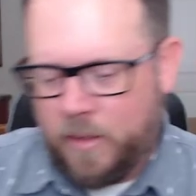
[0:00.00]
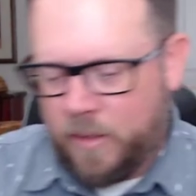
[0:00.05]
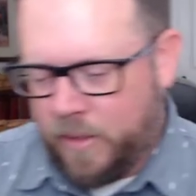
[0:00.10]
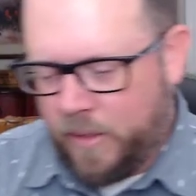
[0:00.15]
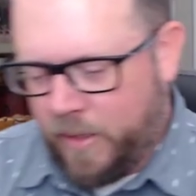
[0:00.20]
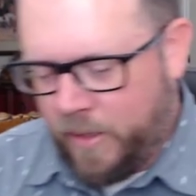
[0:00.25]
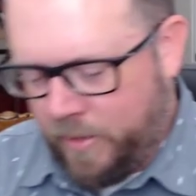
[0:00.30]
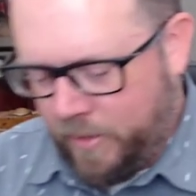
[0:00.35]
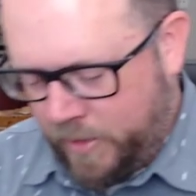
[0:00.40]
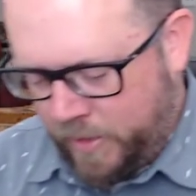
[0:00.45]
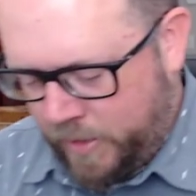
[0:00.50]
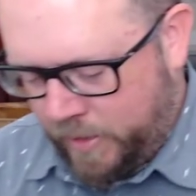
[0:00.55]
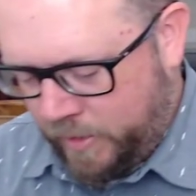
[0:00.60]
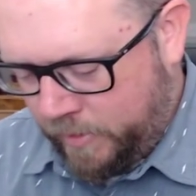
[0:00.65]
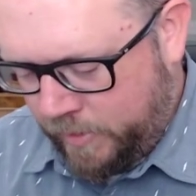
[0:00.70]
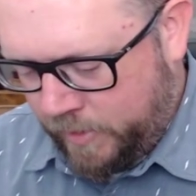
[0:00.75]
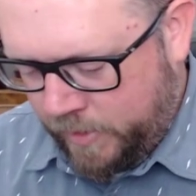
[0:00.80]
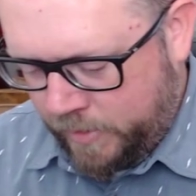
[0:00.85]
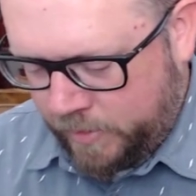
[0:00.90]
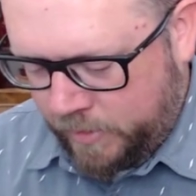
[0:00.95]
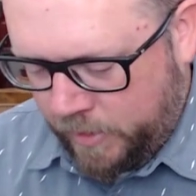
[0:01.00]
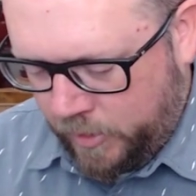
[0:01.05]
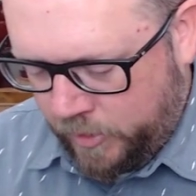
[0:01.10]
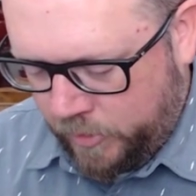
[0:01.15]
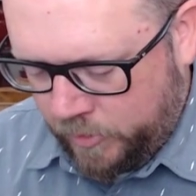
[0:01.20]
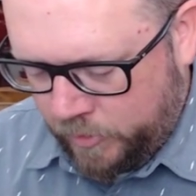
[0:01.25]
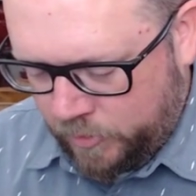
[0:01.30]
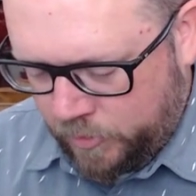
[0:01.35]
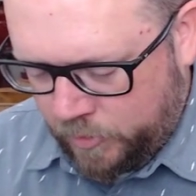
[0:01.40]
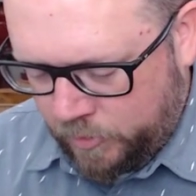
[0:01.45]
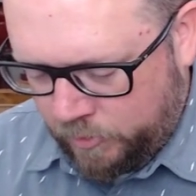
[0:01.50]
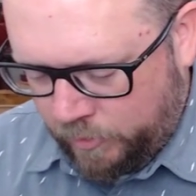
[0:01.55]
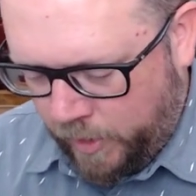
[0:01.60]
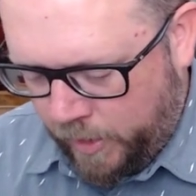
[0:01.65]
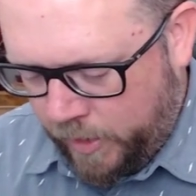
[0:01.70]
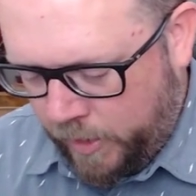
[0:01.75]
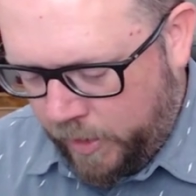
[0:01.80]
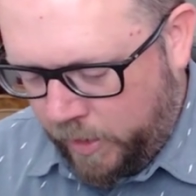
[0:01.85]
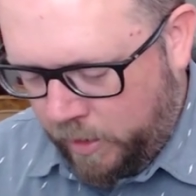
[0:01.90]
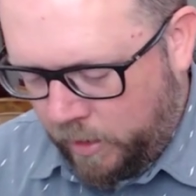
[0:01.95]
And then this goes right
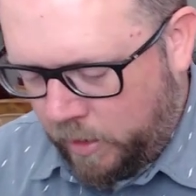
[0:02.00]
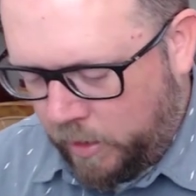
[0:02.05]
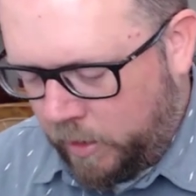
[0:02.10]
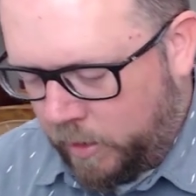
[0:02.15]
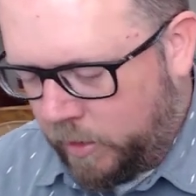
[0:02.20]
here.